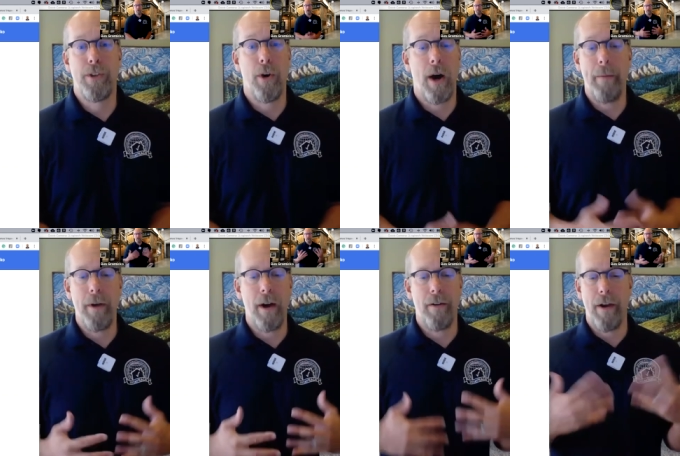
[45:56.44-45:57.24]
I'm not
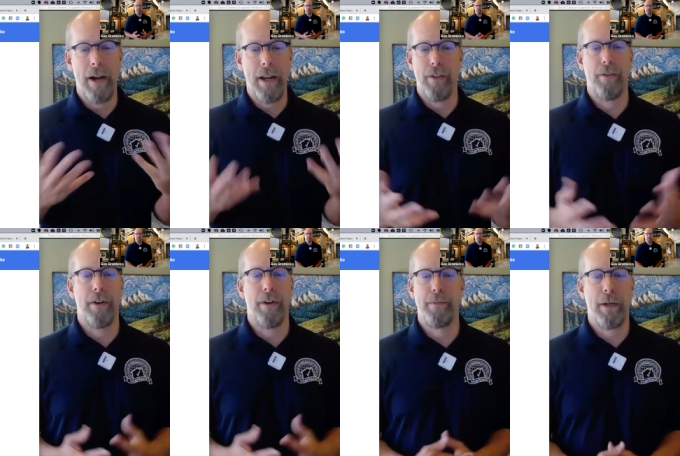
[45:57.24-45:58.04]
writing their inspection
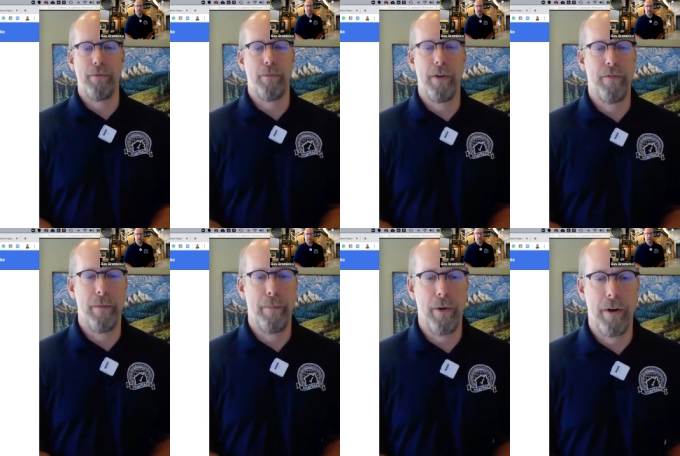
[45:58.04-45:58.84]
report for the builder.